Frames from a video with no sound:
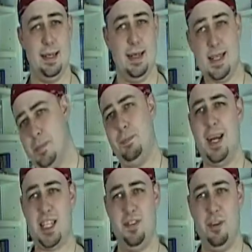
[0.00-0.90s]
It's
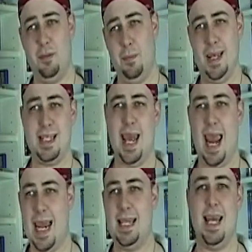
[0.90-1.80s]
impossible for me to
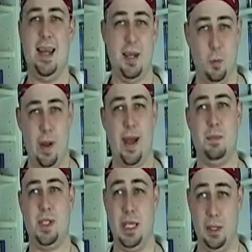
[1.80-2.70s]
hate any one
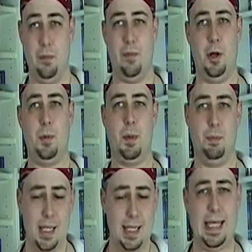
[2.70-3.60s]
MCU film
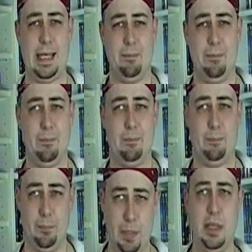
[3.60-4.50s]
completely,
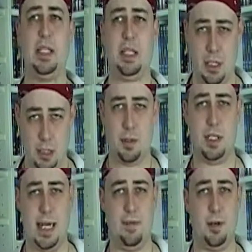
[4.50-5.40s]
but this is the
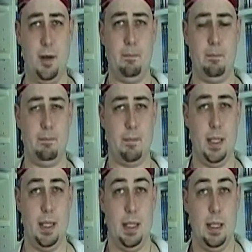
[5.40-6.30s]
closest I've come.
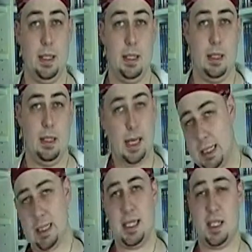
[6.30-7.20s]

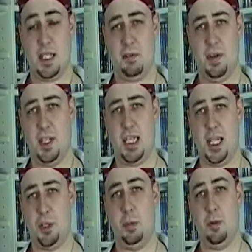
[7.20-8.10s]
At least this
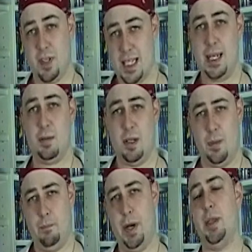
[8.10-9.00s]
franchise will be redeemed
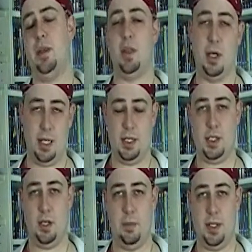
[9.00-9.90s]
by the third
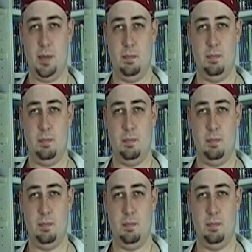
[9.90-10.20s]
installment.